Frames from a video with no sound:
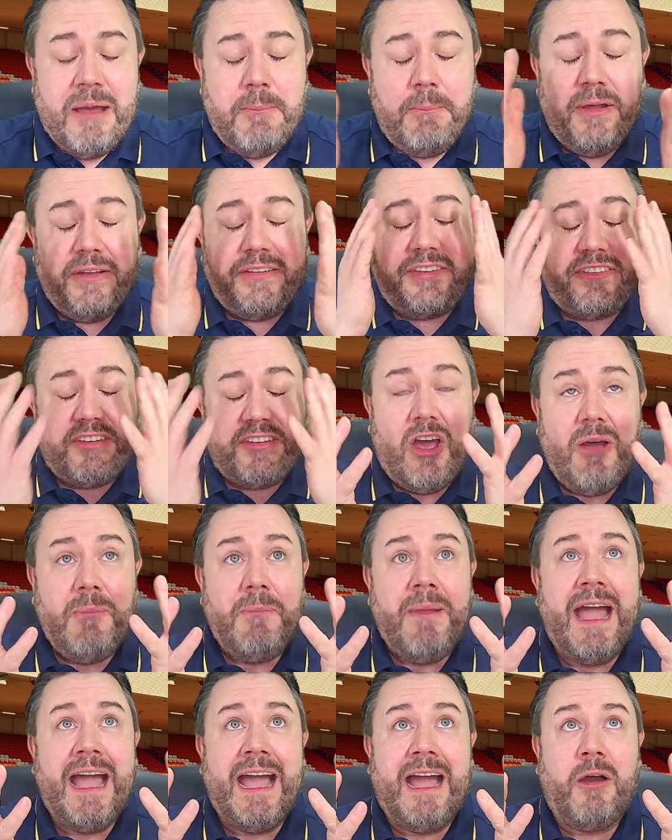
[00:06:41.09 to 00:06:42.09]
But
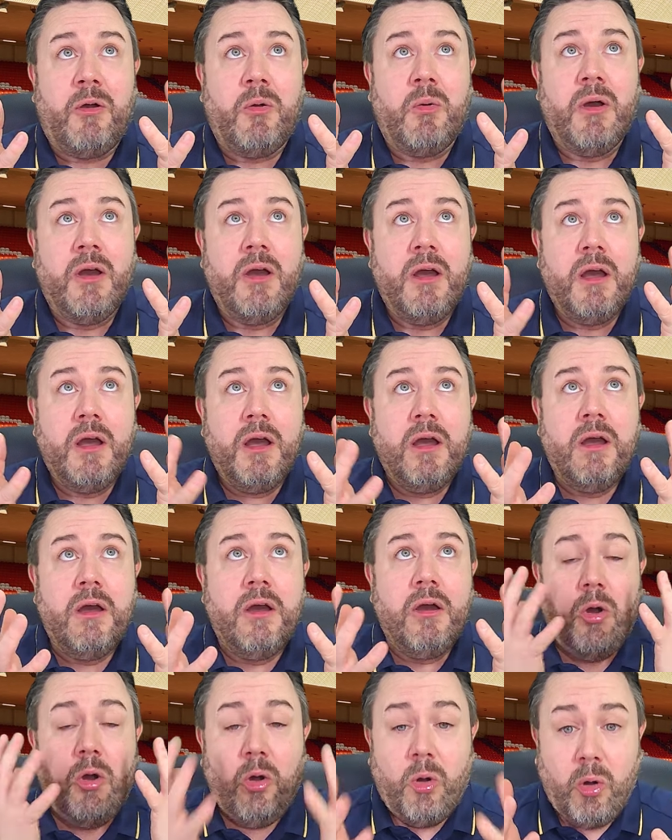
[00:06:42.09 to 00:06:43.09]
somehow,
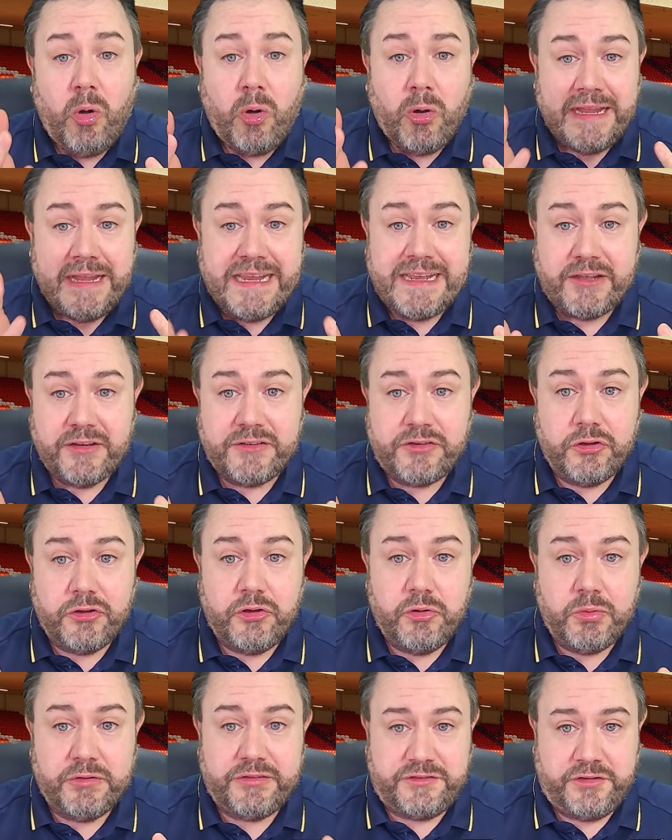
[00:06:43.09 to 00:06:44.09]
all he could
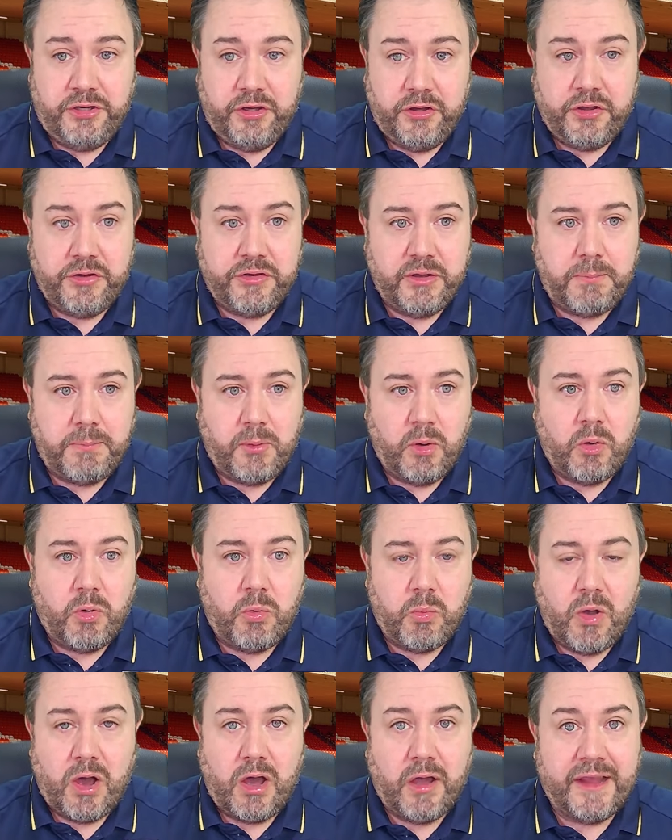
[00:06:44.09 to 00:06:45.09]
do was turn the
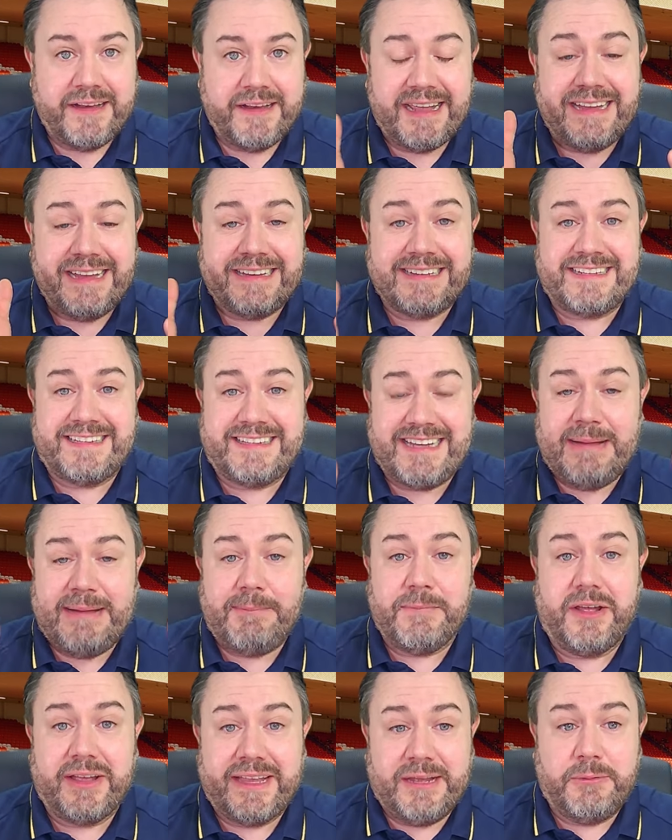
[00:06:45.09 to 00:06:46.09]
ball wide. It
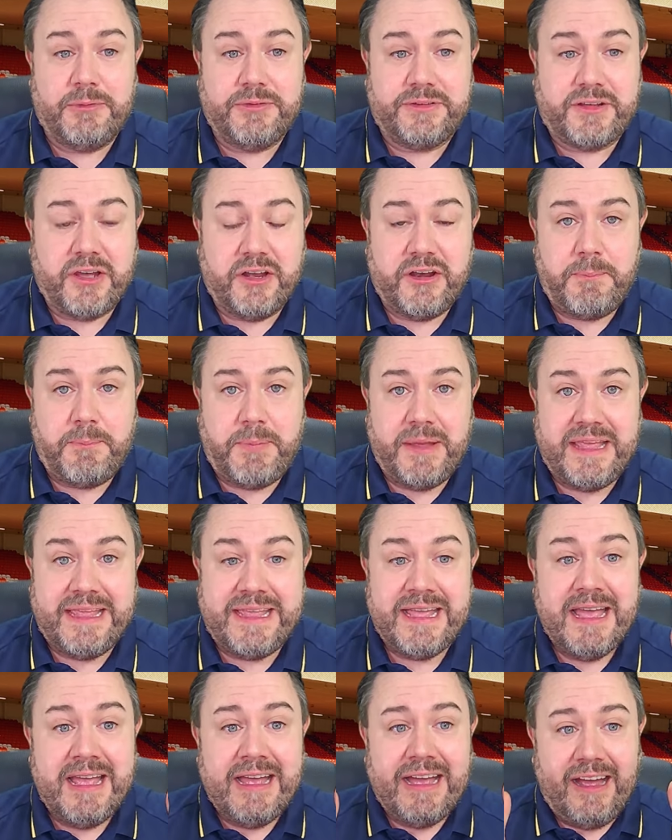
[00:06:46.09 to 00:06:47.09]
seemed like it was going to
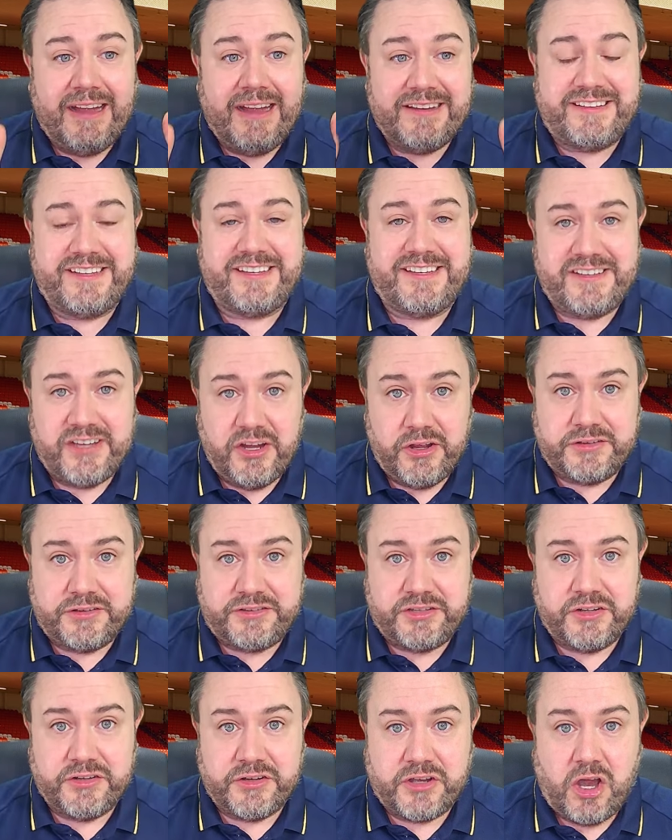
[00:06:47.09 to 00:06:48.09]
be a
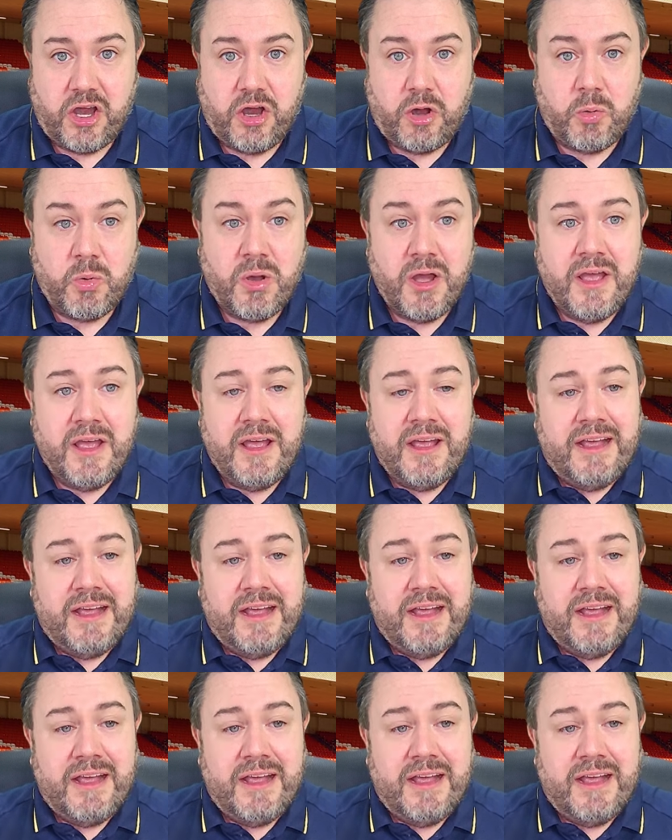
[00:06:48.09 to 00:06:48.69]
certain goal.